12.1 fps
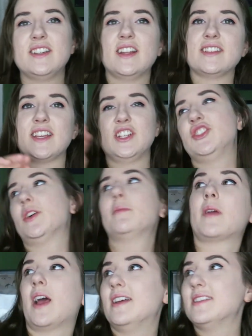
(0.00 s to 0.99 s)
does like
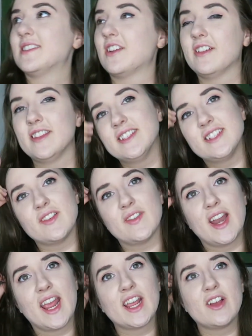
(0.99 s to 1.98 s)
jump cuts to all these
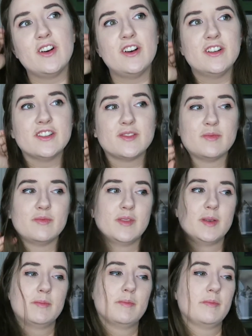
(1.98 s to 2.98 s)
different angles,
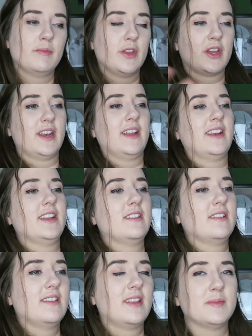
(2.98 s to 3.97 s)
looking at
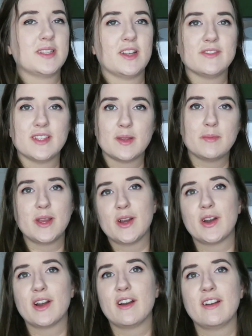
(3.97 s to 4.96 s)
themselves in the
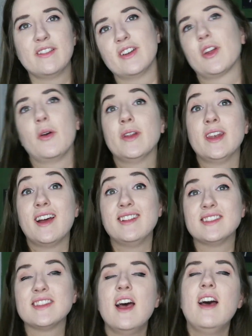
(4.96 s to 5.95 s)
mirror and they're going
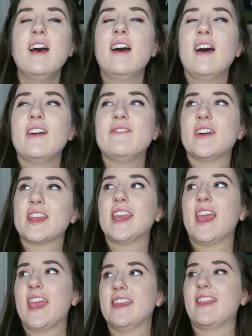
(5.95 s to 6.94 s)
nuts. I
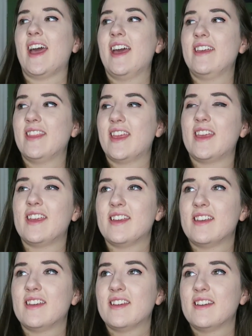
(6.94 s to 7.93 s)
fucking hate that. And
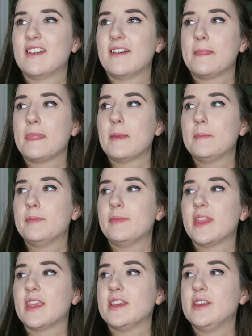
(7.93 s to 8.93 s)
they
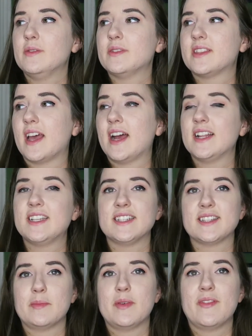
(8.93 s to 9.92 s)
use that to
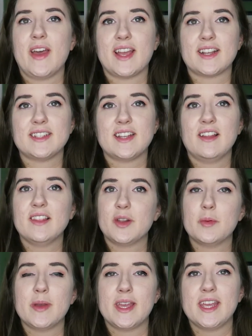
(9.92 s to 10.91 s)
some effect a
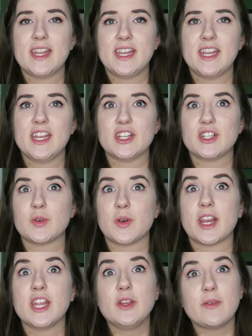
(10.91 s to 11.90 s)
little bit in each
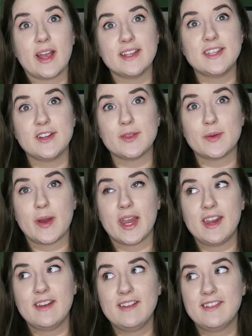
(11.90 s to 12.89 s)
short. Can you guys hear the
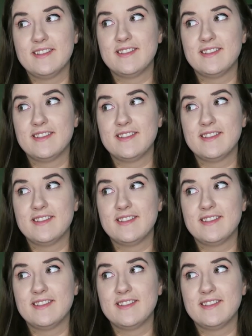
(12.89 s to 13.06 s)
rain?